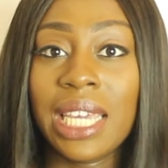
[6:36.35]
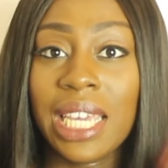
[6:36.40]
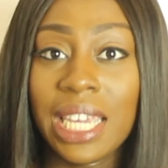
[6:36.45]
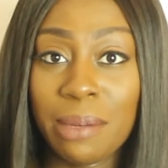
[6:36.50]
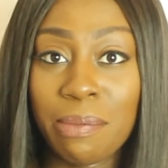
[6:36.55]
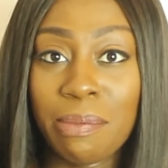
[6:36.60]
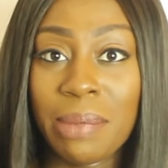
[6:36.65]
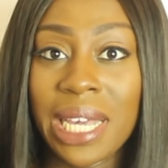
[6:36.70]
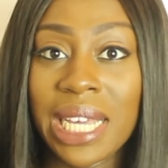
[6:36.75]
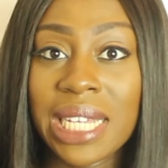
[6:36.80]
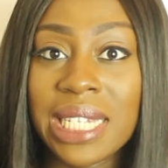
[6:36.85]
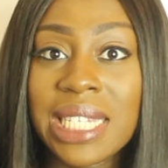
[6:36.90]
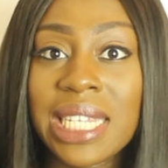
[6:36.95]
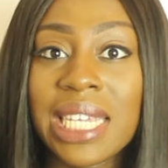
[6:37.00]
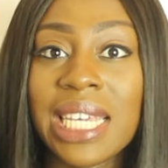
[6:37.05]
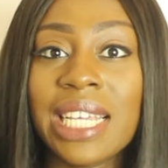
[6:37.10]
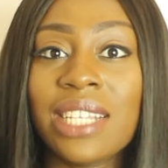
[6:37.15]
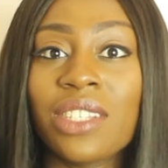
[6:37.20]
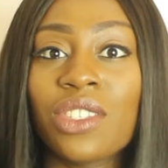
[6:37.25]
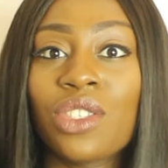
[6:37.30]
in bed
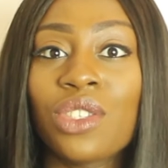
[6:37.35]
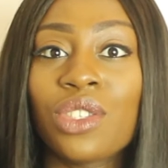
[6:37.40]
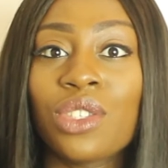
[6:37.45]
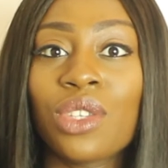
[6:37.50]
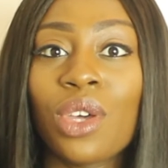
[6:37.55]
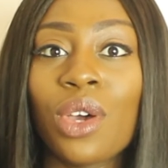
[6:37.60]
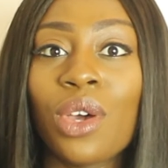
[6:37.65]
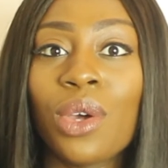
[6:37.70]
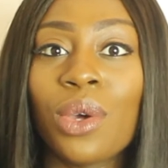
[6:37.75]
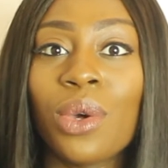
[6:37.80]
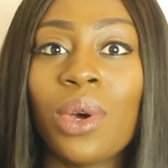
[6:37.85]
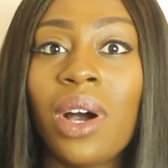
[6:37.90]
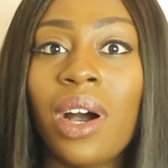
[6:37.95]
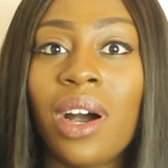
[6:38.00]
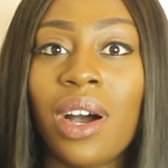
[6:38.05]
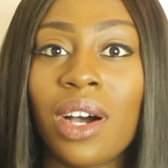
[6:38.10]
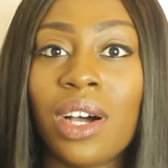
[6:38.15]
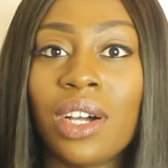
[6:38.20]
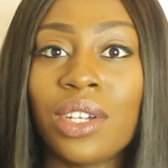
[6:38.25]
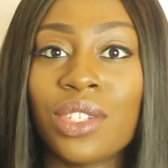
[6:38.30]
it's so
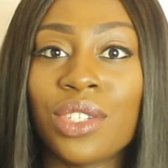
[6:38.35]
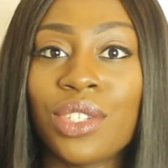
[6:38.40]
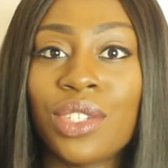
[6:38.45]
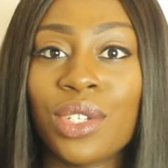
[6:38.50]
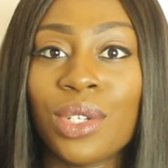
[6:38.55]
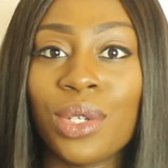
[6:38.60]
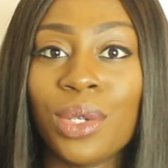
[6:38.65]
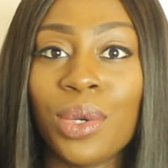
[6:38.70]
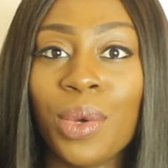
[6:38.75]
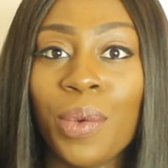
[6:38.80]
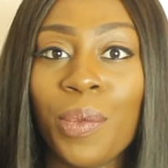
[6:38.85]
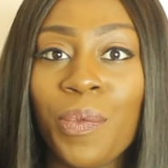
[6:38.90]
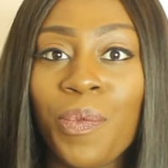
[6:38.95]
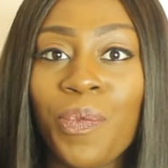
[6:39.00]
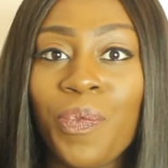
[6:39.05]
hard to